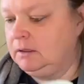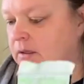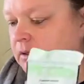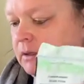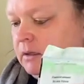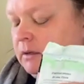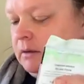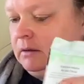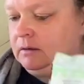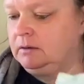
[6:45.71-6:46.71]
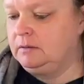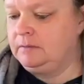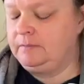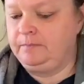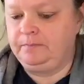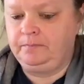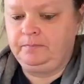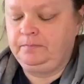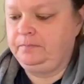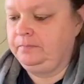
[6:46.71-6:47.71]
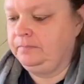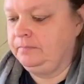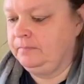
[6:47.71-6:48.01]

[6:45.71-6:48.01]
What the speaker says: [no speech]